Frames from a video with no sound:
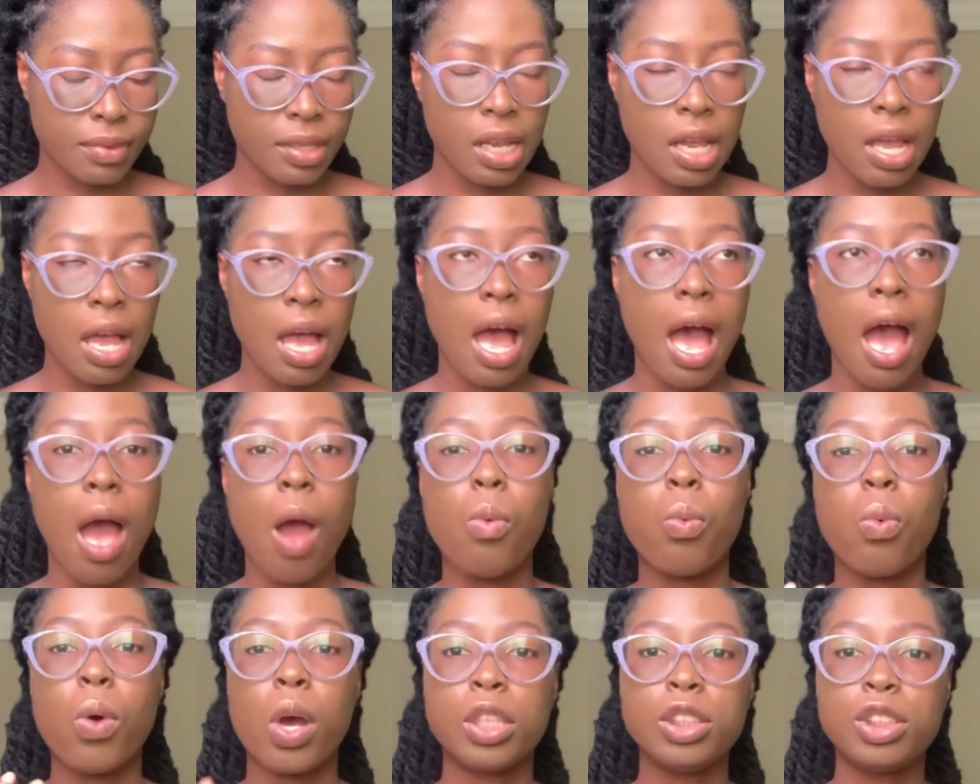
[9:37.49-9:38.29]
I
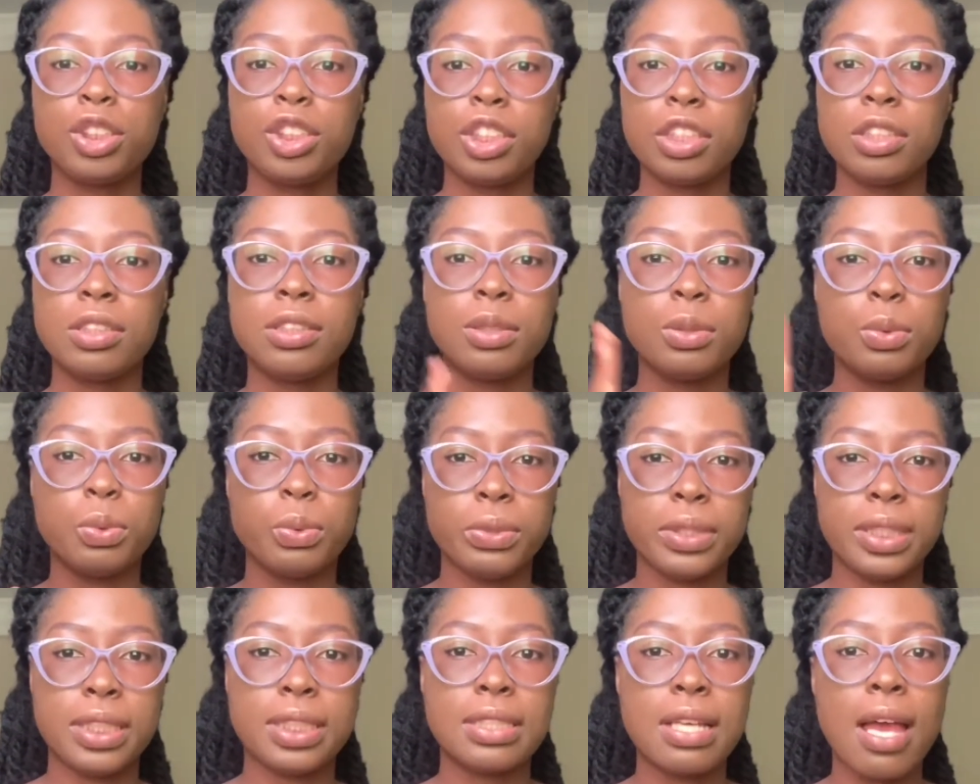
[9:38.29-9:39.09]
want you to read
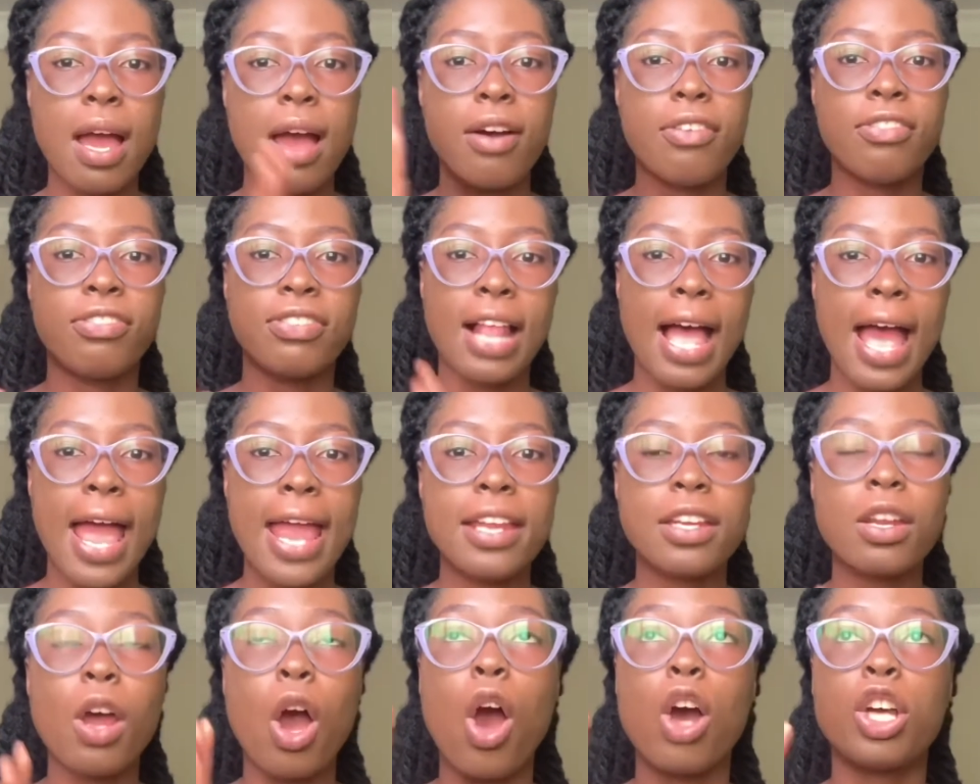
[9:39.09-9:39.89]
Flying
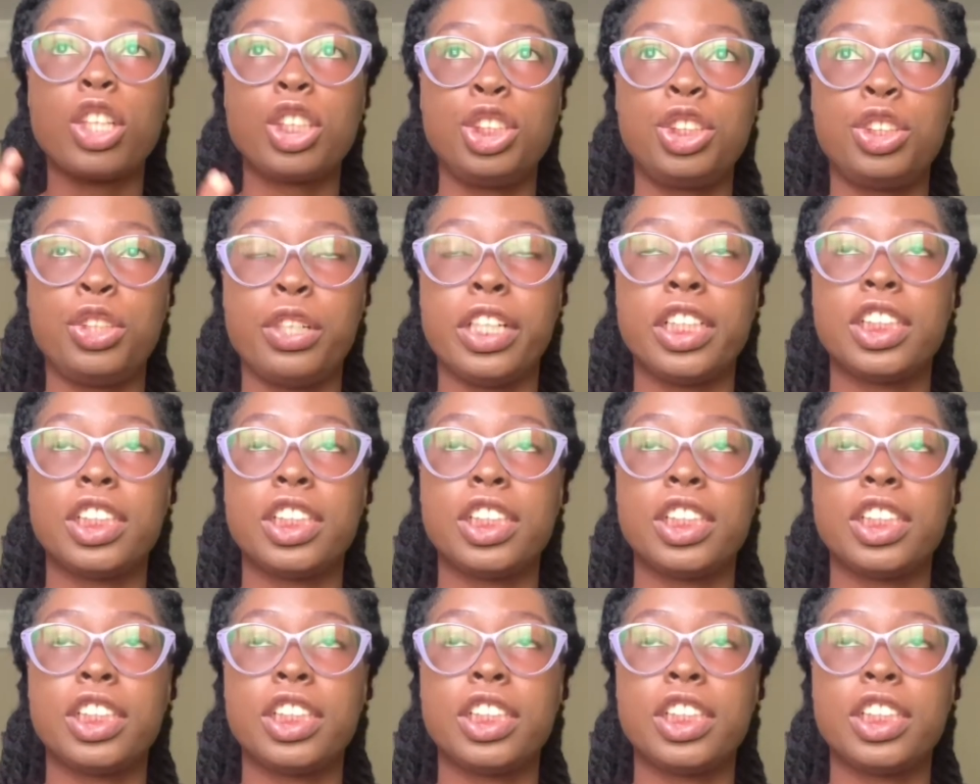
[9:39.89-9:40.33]
Ostrich